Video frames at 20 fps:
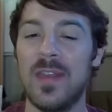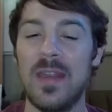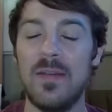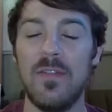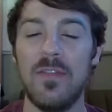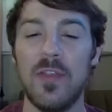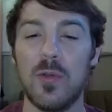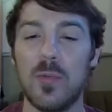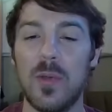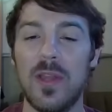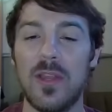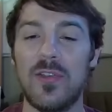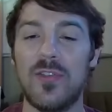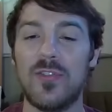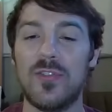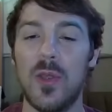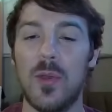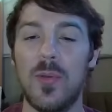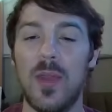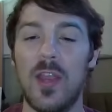Even if they're running
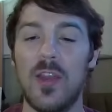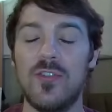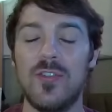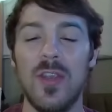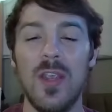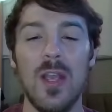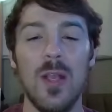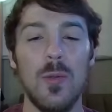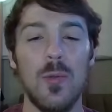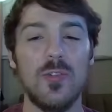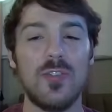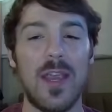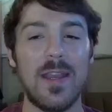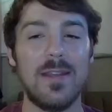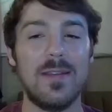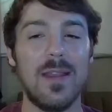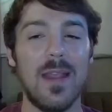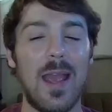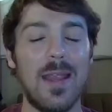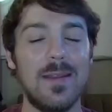Stone Edge, which I
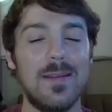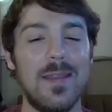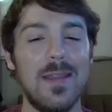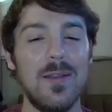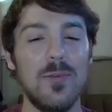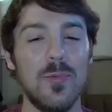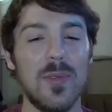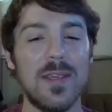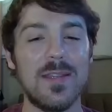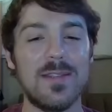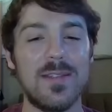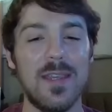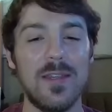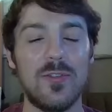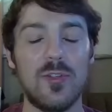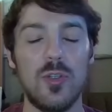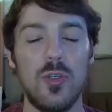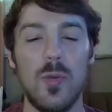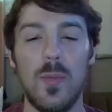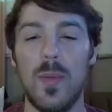didn't really see
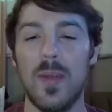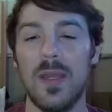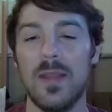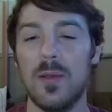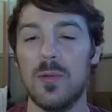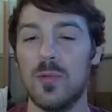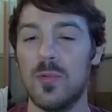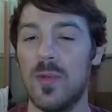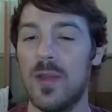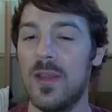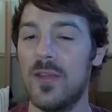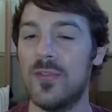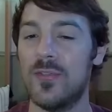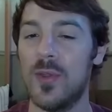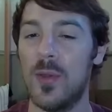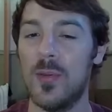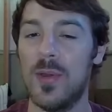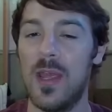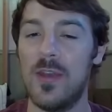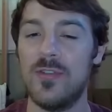too many that were running
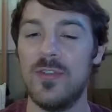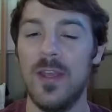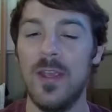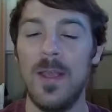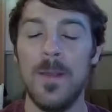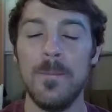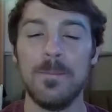Stone Edge,